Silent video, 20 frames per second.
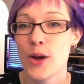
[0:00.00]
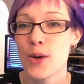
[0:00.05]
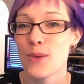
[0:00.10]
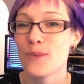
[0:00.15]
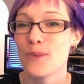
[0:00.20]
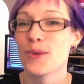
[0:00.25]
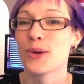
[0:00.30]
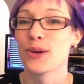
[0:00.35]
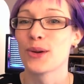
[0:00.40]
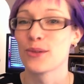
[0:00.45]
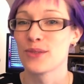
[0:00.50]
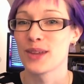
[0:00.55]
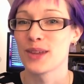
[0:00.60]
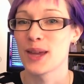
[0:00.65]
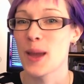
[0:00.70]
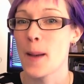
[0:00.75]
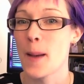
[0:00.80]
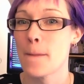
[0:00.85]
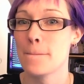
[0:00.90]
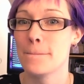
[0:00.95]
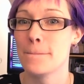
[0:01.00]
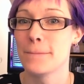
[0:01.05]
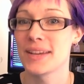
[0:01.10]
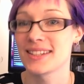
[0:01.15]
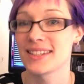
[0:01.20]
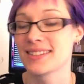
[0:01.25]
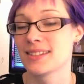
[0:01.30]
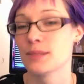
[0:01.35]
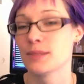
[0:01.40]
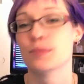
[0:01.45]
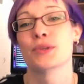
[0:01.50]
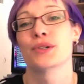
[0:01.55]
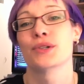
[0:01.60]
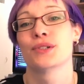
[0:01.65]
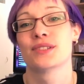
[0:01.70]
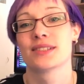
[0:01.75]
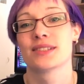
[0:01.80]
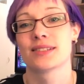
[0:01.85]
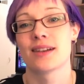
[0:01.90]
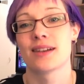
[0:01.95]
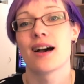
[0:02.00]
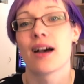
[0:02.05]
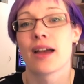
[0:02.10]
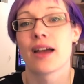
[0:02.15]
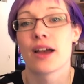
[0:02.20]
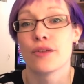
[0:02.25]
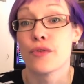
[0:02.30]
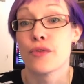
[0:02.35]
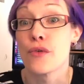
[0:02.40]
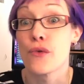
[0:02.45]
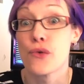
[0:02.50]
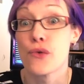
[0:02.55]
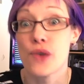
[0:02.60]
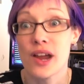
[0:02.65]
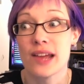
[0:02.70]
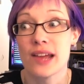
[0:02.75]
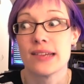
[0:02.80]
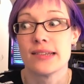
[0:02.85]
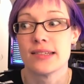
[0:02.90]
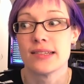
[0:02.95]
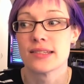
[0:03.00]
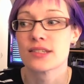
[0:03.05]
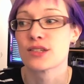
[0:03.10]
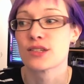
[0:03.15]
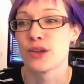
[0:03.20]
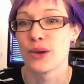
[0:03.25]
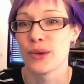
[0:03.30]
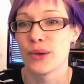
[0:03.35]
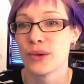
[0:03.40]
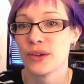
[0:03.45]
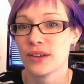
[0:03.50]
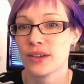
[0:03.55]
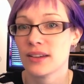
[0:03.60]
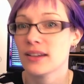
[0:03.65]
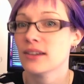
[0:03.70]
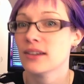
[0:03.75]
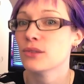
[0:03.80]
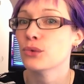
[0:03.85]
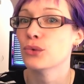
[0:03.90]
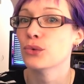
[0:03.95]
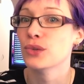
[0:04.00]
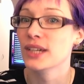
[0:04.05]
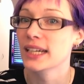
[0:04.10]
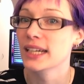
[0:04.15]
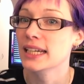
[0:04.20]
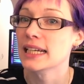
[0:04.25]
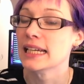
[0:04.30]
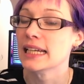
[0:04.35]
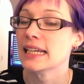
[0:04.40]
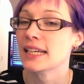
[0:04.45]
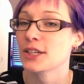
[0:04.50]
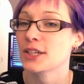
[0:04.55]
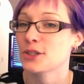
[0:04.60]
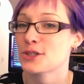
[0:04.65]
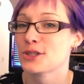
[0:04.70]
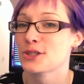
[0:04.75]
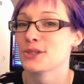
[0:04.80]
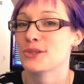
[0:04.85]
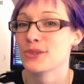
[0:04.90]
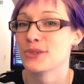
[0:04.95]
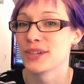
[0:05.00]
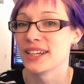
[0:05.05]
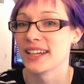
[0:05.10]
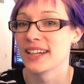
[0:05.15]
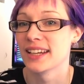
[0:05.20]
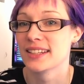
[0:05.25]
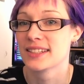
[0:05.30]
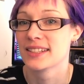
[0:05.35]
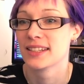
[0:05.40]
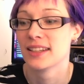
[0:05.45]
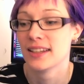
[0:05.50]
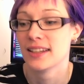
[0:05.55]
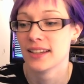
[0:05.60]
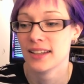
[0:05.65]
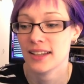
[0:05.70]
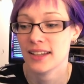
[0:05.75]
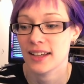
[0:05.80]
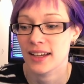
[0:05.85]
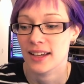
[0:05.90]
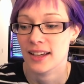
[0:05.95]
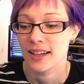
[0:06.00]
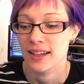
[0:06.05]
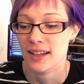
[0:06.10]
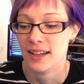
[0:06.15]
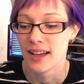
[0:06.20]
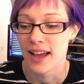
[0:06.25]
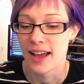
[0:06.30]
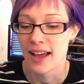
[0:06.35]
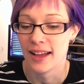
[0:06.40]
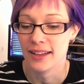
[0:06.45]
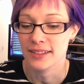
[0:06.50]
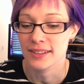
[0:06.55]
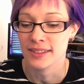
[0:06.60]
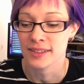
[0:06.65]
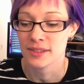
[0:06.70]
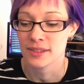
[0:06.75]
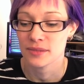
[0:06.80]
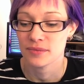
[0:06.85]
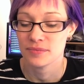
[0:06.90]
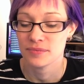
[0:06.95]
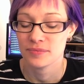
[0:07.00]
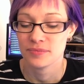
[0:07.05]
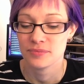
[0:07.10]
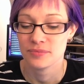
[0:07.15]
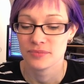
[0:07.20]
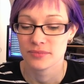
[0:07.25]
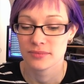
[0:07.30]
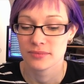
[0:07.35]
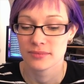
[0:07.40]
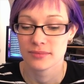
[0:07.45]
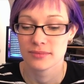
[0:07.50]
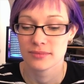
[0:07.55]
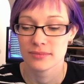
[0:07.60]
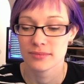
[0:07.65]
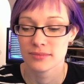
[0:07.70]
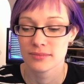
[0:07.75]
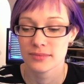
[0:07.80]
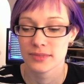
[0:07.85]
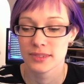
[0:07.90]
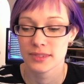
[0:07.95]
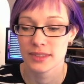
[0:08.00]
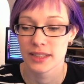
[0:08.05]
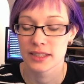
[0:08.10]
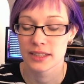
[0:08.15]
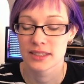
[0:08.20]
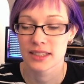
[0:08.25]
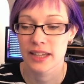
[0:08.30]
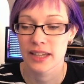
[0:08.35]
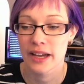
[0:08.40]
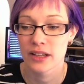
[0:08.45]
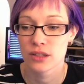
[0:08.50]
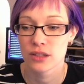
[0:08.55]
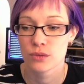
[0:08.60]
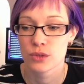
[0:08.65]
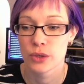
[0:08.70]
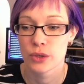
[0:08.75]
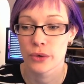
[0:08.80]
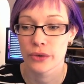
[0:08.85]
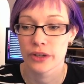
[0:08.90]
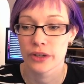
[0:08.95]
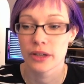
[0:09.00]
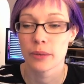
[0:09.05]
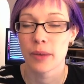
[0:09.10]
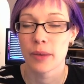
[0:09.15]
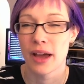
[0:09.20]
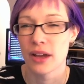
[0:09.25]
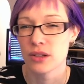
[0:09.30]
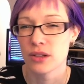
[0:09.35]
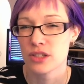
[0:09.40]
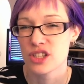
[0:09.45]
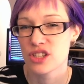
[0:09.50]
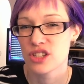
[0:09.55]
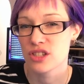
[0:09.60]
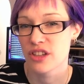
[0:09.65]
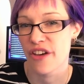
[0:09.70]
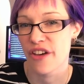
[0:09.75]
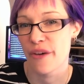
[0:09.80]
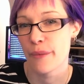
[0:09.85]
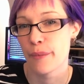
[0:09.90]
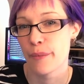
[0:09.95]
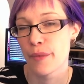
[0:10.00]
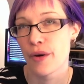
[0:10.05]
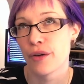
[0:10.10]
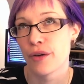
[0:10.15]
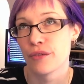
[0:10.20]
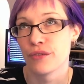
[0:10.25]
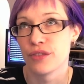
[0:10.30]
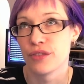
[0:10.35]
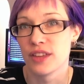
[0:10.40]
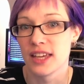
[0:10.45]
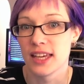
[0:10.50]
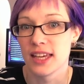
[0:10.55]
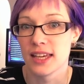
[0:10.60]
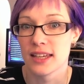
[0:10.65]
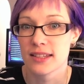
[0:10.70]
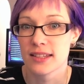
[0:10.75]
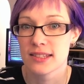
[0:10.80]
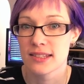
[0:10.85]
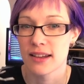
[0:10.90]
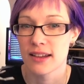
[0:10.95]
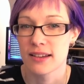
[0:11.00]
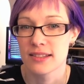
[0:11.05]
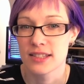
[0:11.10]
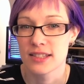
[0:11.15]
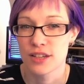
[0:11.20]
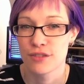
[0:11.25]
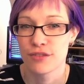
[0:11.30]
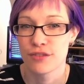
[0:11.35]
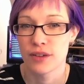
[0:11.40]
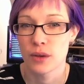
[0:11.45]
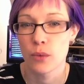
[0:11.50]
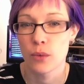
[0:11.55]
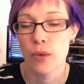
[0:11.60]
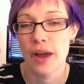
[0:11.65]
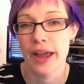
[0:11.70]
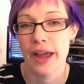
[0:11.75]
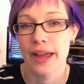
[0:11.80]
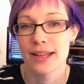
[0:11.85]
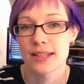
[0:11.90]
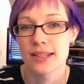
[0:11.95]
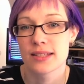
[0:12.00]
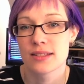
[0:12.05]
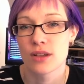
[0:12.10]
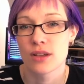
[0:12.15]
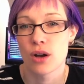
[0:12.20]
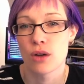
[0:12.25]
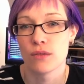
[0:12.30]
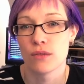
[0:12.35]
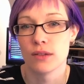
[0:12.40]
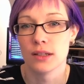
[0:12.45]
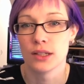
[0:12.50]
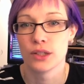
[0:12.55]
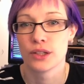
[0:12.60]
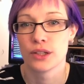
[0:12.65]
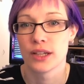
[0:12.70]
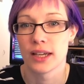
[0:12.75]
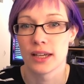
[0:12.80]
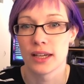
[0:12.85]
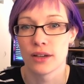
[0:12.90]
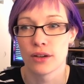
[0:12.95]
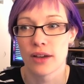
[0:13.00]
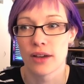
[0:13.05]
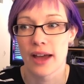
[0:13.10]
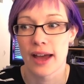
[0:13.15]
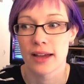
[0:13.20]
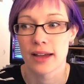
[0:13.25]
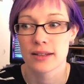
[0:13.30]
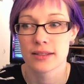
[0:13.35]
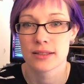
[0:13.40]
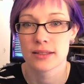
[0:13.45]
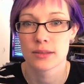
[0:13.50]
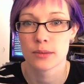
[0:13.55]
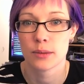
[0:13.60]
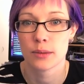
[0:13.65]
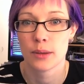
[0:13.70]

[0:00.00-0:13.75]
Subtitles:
one of the best books I ever read, so really you should read it. And it's kind of talking about some of the scientific ways of looking at,